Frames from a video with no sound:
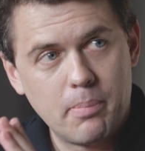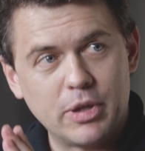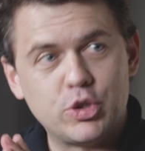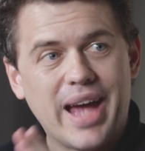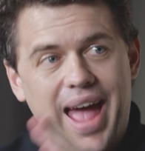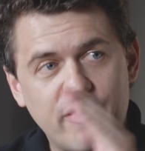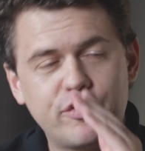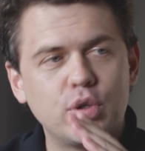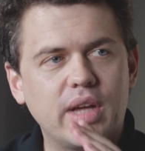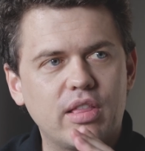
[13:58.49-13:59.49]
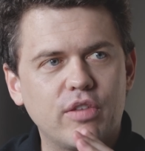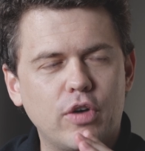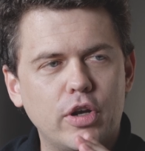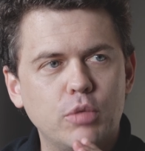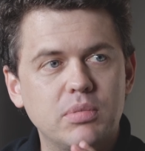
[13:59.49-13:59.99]
But you have to get the
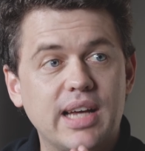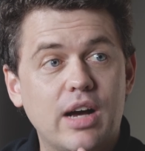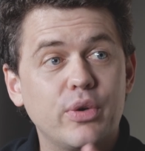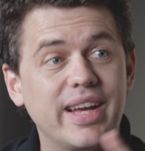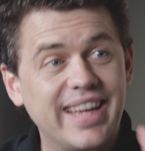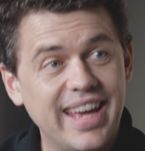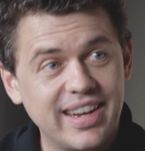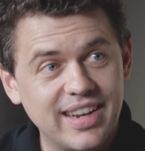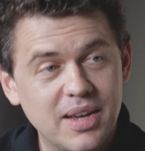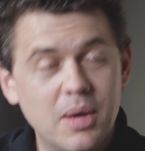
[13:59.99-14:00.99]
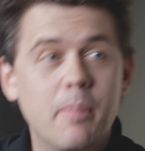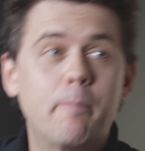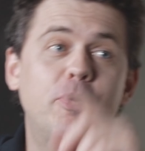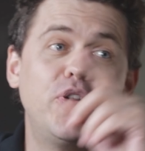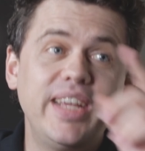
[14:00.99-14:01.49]
volume down again,
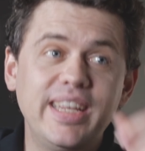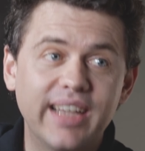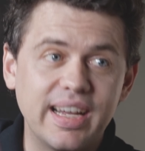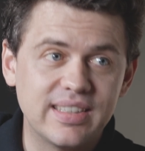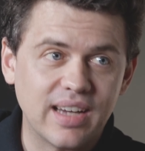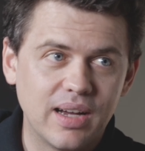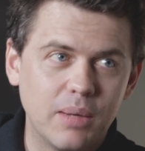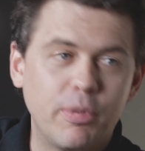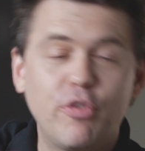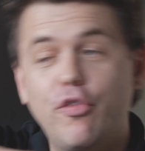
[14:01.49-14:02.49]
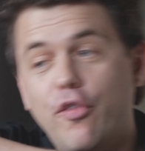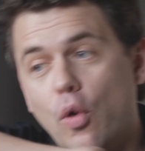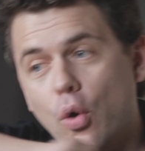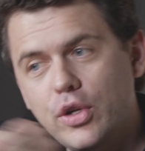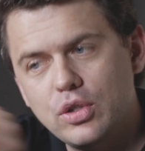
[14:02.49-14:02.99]
pre-data,
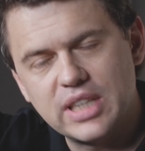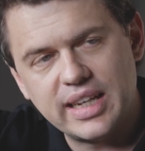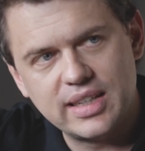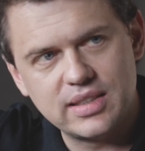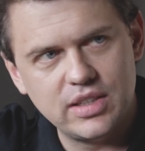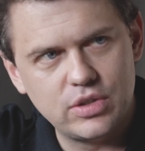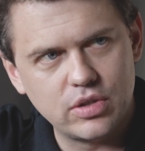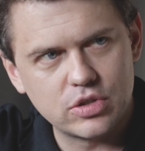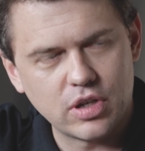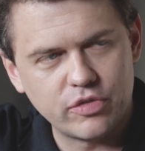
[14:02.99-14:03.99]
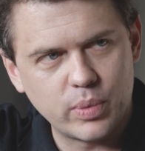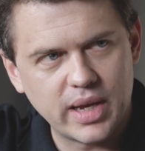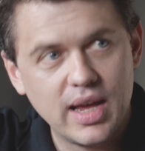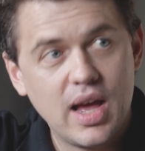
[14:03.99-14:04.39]
before you take it into the software.